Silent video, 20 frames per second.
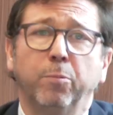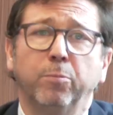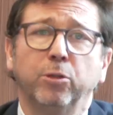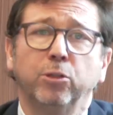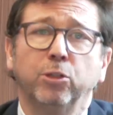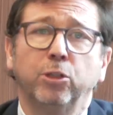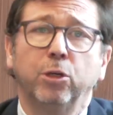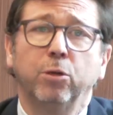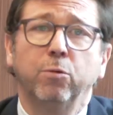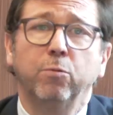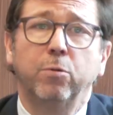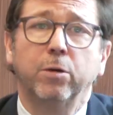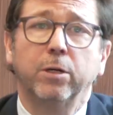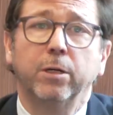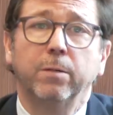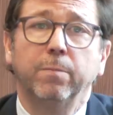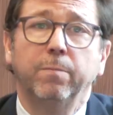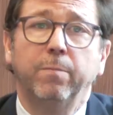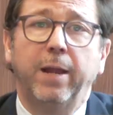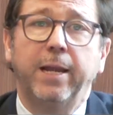promotion,
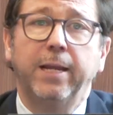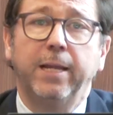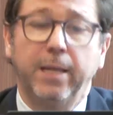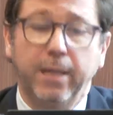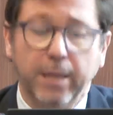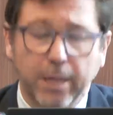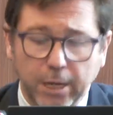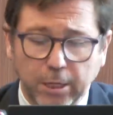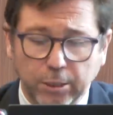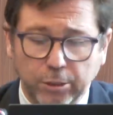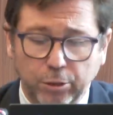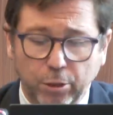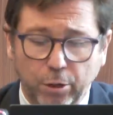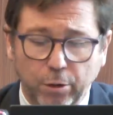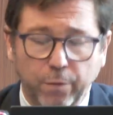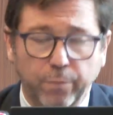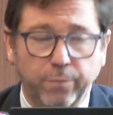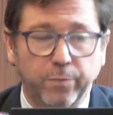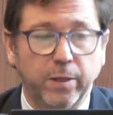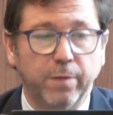where many
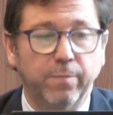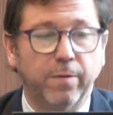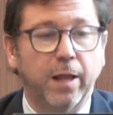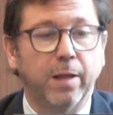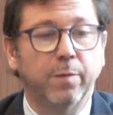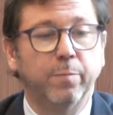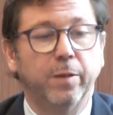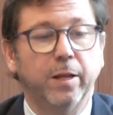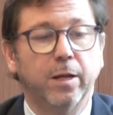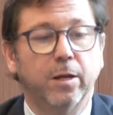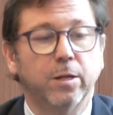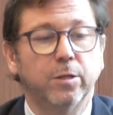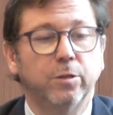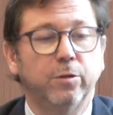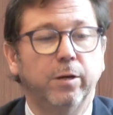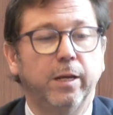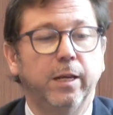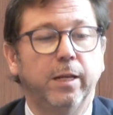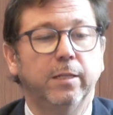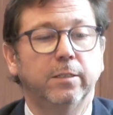sort of developing
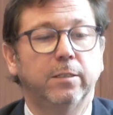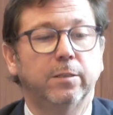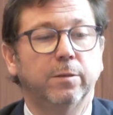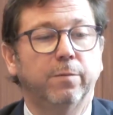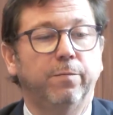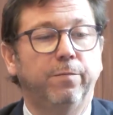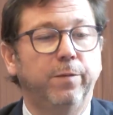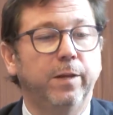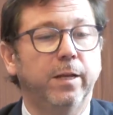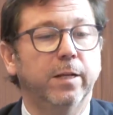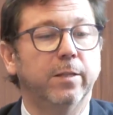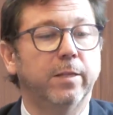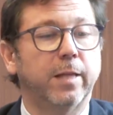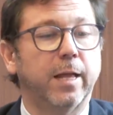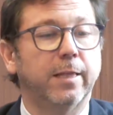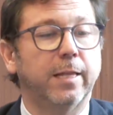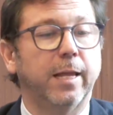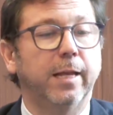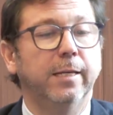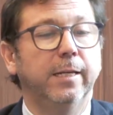countries feel
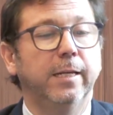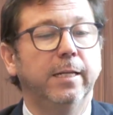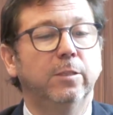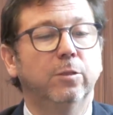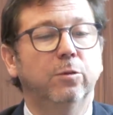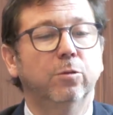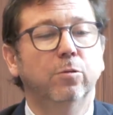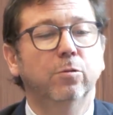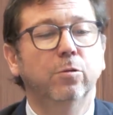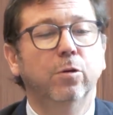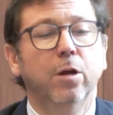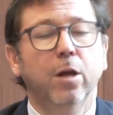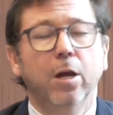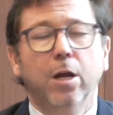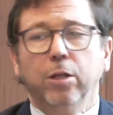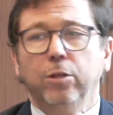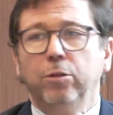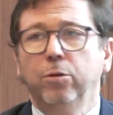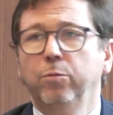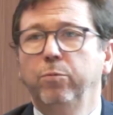that they need to
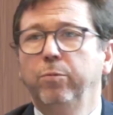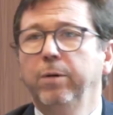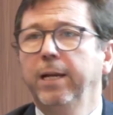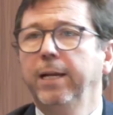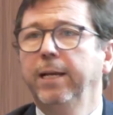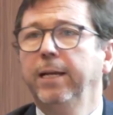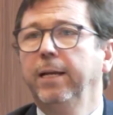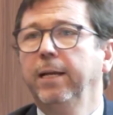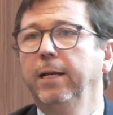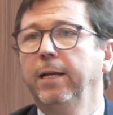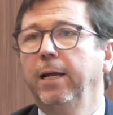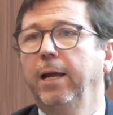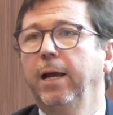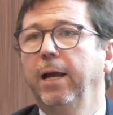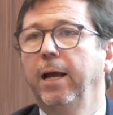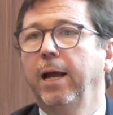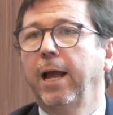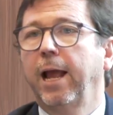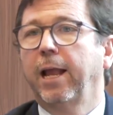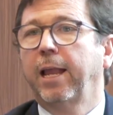really
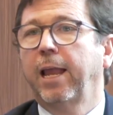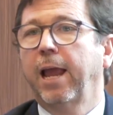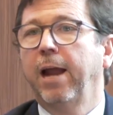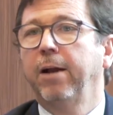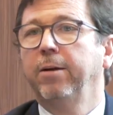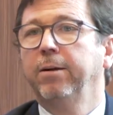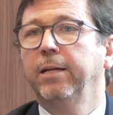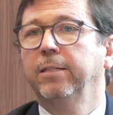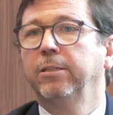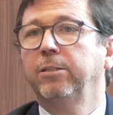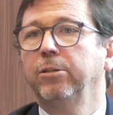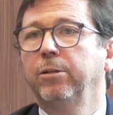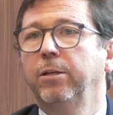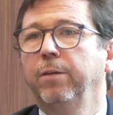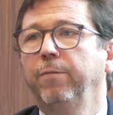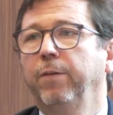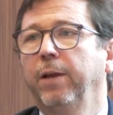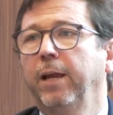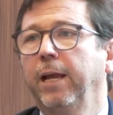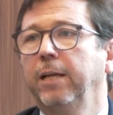carry a
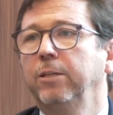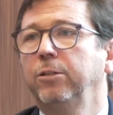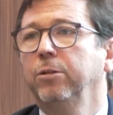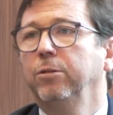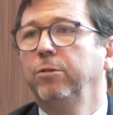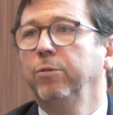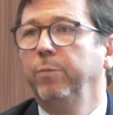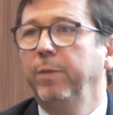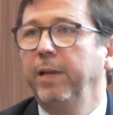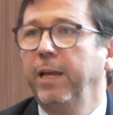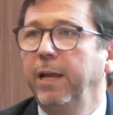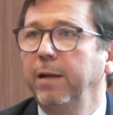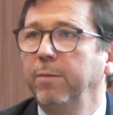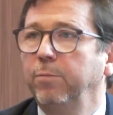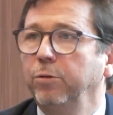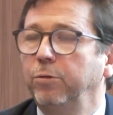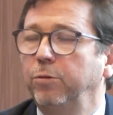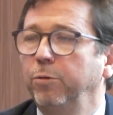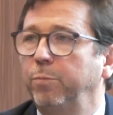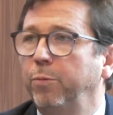certification to be
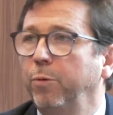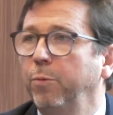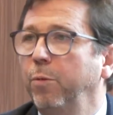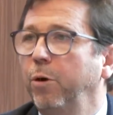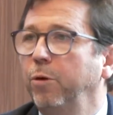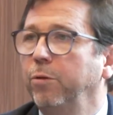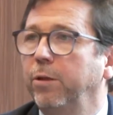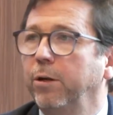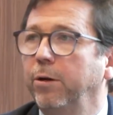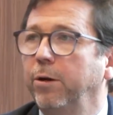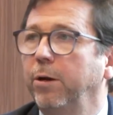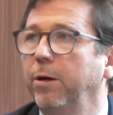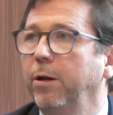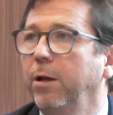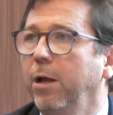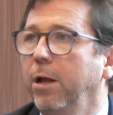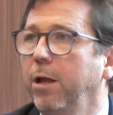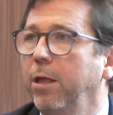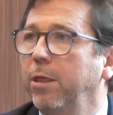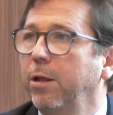able to promote
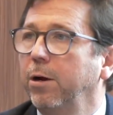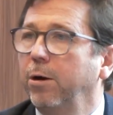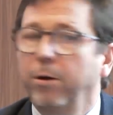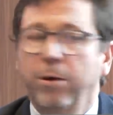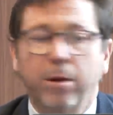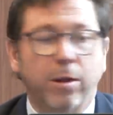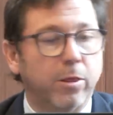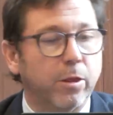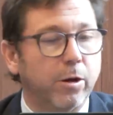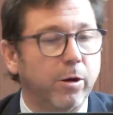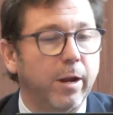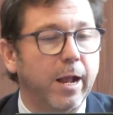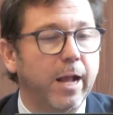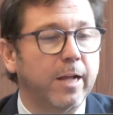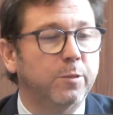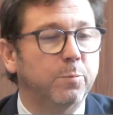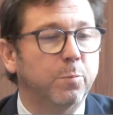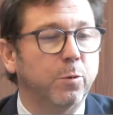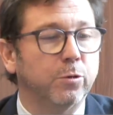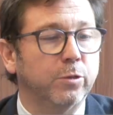their
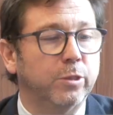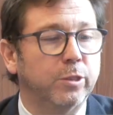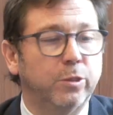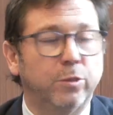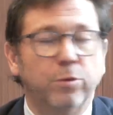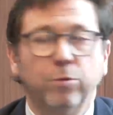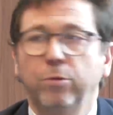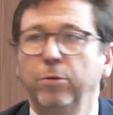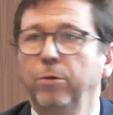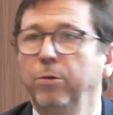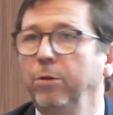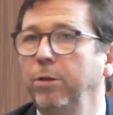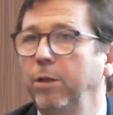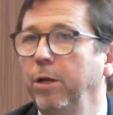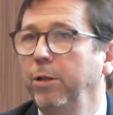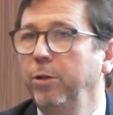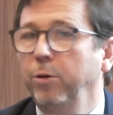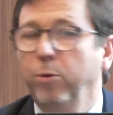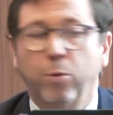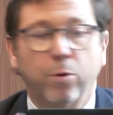exports to
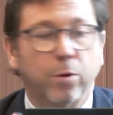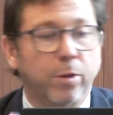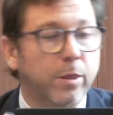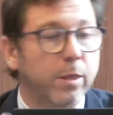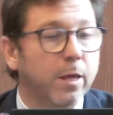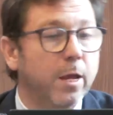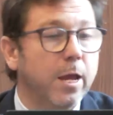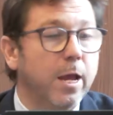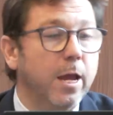the North.